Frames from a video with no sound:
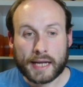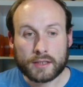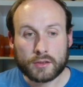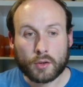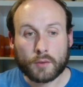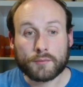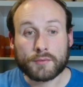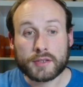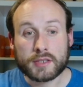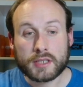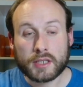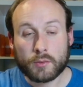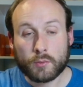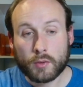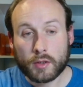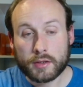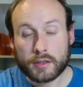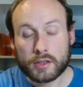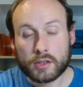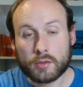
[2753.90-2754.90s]
And obviously
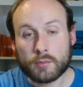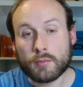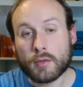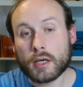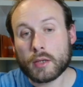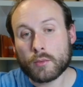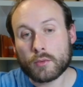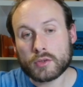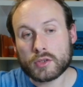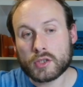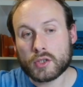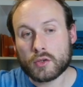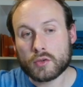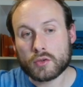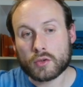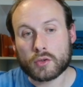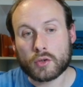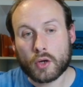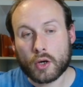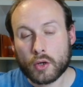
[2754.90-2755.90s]
one that you might want to use
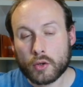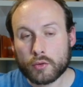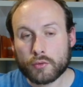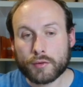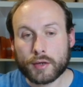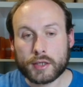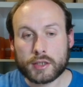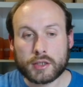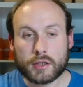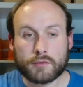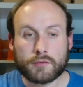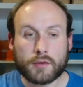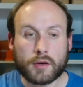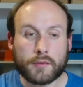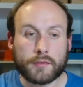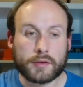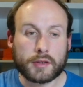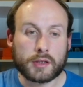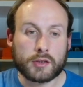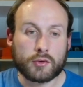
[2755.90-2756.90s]
on your own creature
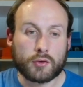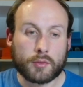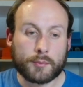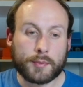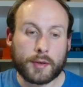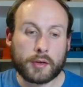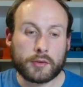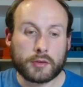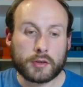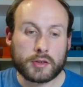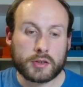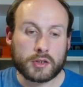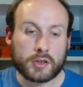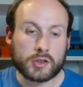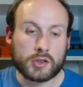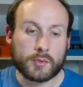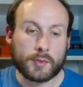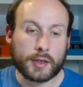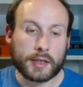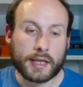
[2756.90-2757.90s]
rather than your opponent's,
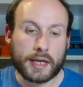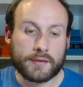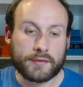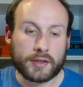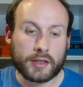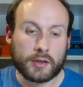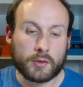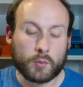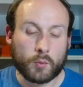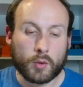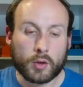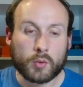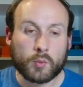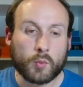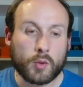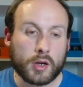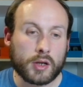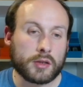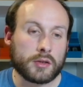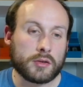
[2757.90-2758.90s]
because you might have a
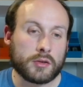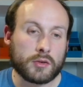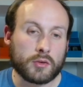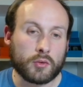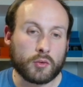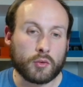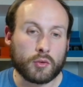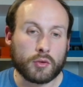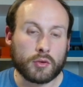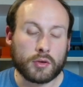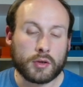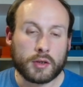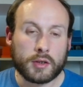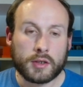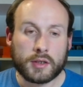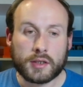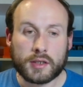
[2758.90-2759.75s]
1/1 or